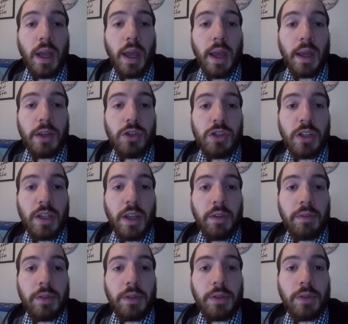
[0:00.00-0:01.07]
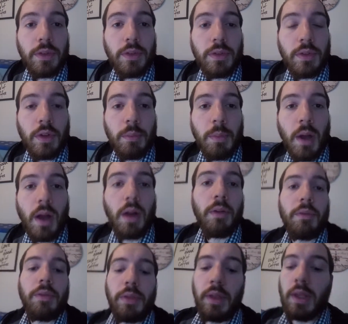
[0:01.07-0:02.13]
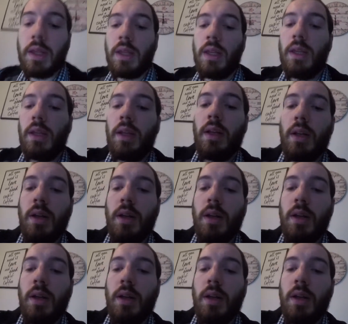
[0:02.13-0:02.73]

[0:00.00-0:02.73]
and she gave us some of the